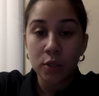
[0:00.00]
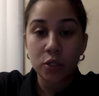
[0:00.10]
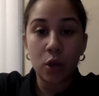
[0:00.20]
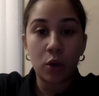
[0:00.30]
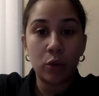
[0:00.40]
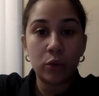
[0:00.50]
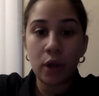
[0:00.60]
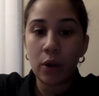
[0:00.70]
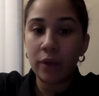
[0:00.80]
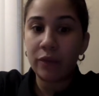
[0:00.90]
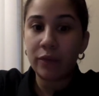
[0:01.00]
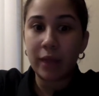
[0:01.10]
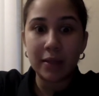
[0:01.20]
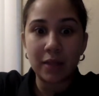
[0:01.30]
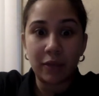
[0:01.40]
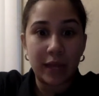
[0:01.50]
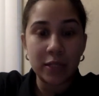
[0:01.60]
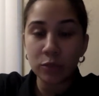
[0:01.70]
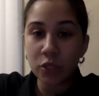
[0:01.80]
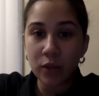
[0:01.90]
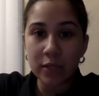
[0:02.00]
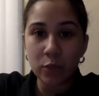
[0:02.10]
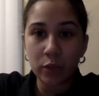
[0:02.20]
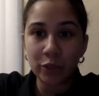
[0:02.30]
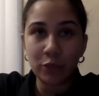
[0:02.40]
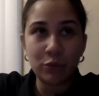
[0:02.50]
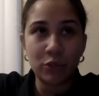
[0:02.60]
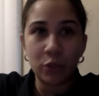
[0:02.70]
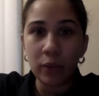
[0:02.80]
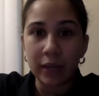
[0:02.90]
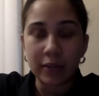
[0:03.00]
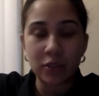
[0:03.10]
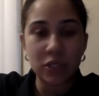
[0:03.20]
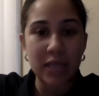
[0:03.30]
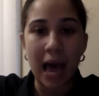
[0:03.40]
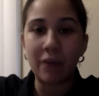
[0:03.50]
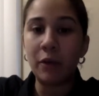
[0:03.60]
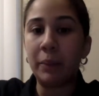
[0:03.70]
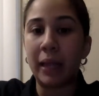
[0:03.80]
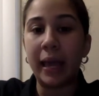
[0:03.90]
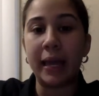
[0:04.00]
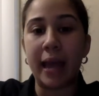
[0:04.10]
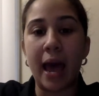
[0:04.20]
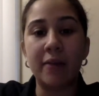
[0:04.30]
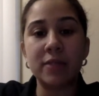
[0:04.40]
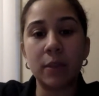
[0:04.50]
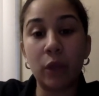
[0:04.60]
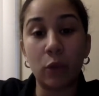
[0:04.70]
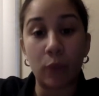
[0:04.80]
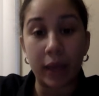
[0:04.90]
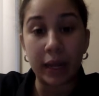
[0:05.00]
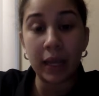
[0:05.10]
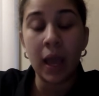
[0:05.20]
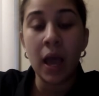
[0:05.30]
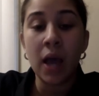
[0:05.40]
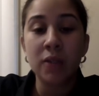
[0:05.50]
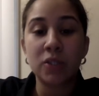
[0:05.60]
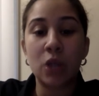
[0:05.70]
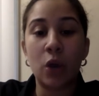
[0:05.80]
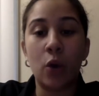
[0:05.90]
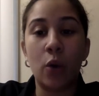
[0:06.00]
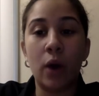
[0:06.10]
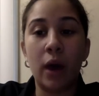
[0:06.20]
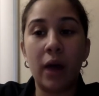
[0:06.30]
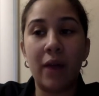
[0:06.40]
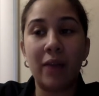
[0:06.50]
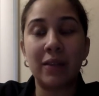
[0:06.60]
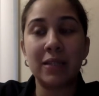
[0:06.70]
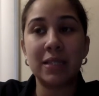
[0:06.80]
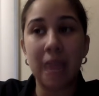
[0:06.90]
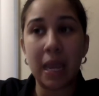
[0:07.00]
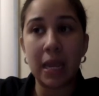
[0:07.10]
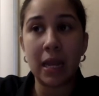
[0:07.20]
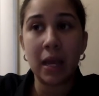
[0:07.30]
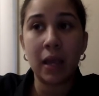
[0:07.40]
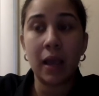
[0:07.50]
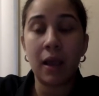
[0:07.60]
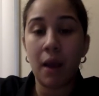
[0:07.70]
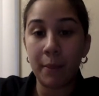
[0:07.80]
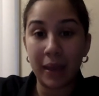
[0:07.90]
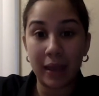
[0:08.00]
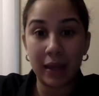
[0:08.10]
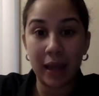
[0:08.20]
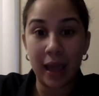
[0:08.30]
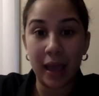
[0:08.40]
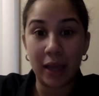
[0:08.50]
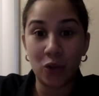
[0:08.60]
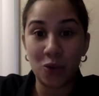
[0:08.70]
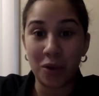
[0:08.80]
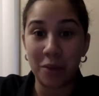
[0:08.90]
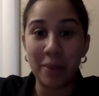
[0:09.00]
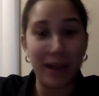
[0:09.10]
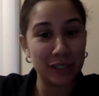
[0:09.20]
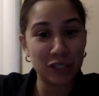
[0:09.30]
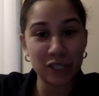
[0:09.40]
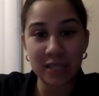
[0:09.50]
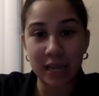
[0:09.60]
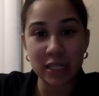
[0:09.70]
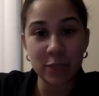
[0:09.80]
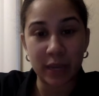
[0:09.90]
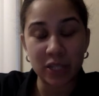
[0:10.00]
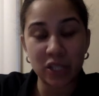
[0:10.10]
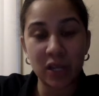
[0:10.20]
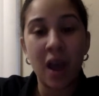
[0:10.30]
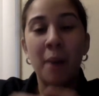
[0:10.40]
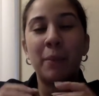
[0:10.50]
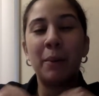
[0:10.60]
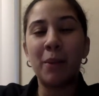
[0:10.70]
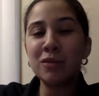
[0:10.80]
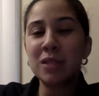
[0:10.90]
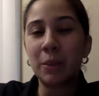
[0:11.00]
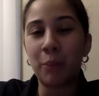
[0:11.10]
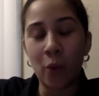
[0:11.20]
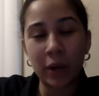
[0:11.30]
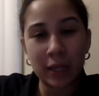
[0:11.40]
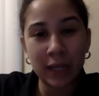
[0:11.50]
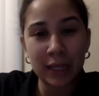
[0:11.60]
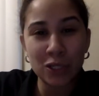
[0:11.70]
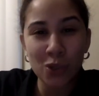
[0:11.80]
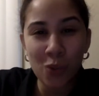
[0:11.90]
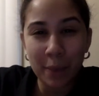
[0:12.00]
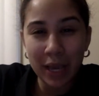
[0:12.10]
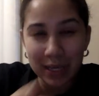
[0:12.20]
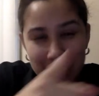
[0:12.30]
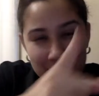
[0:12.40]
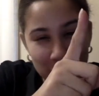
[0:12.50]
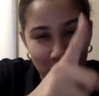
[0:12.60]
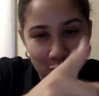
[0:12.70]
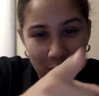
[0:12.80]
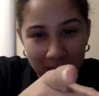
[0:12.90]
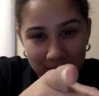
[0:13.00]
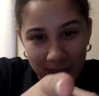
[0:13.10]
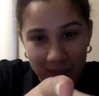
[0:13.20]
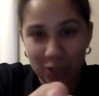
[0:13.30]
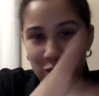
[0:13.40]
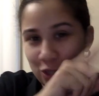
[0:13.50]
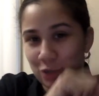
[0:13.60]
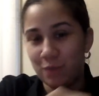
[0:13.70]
So if that's what you guys want to do it. Just have a plan, have something ready, so that the state can come in and you can pass your state inspection. But most importantly, do it because it's the right thing to do.